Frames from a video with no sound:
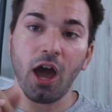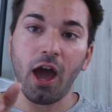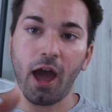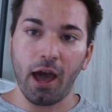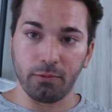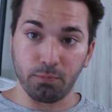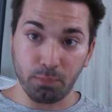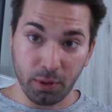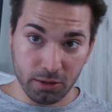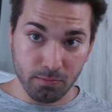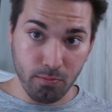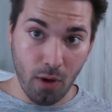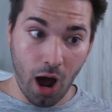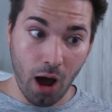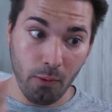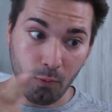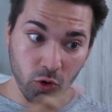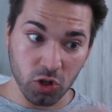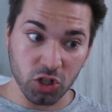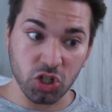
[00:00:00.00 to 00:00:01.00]
and Big
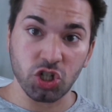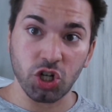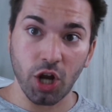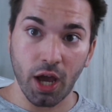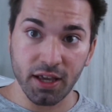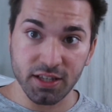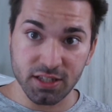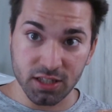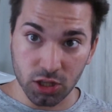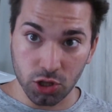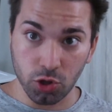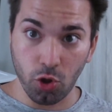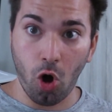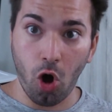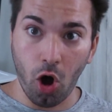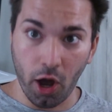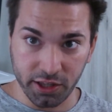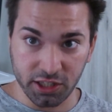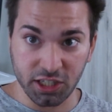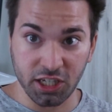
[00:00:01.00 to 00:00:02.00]
Mom will chase
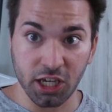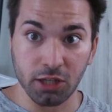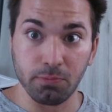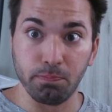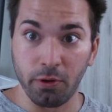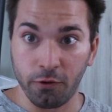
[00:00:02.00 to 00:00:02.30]
Law and Kid